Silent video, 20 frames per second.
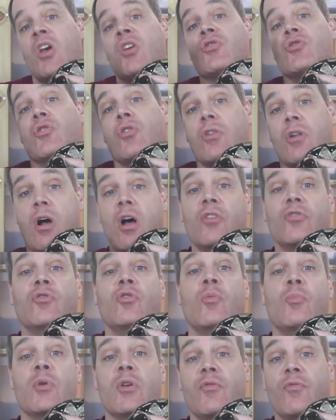She could
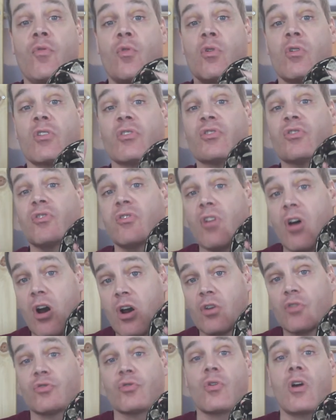also be full of
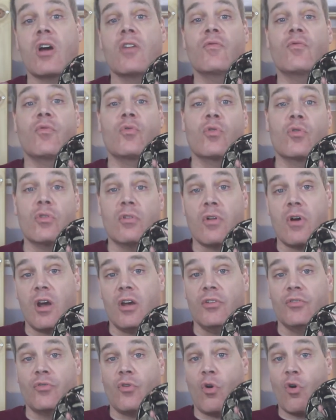slugs or
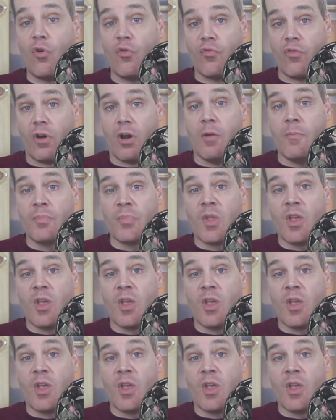unfertilized ova.